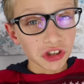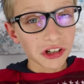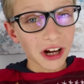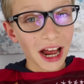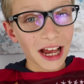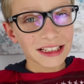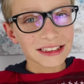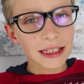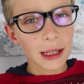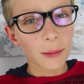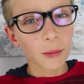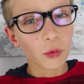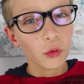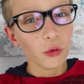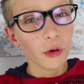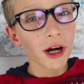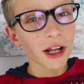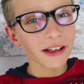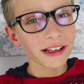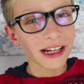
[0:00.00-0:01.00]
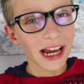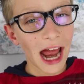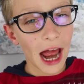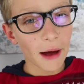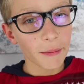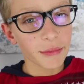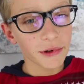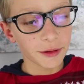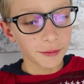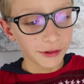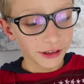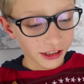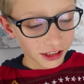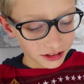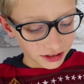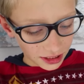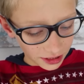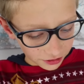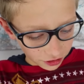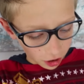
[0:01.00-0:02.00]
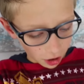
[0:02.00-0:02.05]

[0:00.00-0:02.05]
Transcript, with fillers: So guys, I'm really happy because I